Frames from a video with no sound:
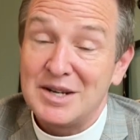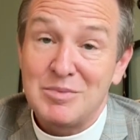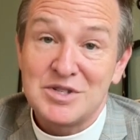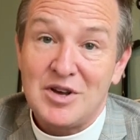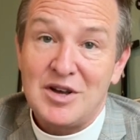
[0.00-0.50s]
It
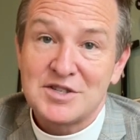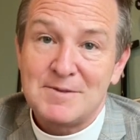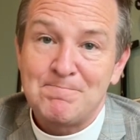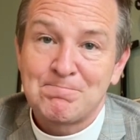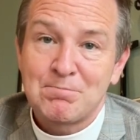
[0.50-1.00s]
was
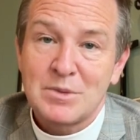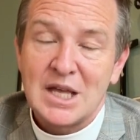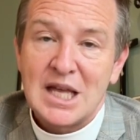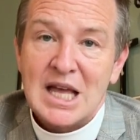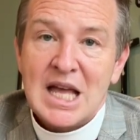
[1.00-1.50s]
awesome.
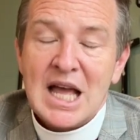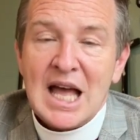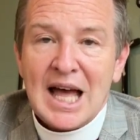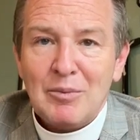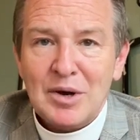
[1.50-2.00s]

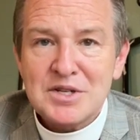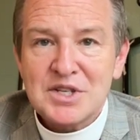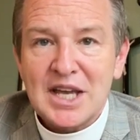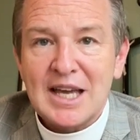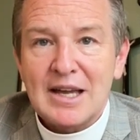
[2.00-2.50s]
I want to
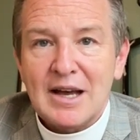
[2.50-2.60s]
say